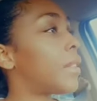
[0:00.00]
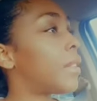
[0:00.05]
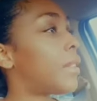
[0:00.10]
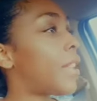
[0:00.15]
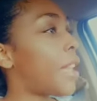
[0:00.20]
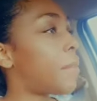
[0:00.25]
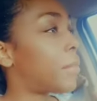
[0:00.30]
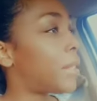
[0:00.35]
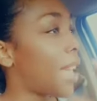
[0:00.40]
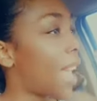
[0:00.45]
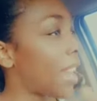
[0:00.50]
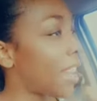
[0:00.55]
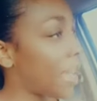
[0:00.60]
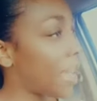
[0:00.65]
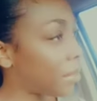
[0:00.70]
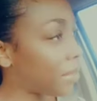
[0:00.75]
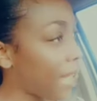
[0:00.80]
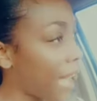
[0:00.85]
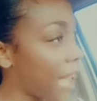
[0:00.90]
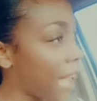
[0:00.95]
then take
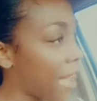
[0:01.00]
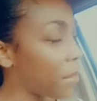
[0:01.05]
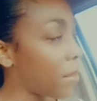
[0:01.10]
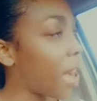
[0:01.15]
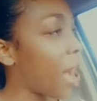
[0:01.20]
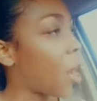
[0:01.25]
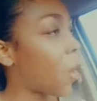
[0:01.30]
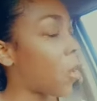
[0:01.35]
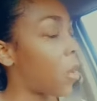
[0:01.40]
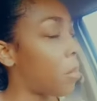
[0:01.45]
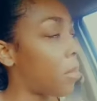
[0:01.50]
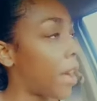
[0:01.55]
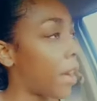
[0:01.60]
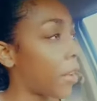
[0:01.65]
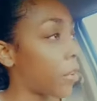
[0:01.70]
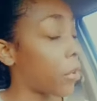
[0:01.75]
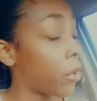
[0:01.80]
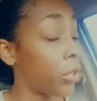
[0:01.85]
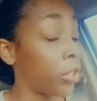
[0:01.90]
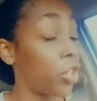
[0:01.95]
them time and come back
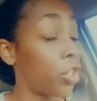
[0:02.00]
around.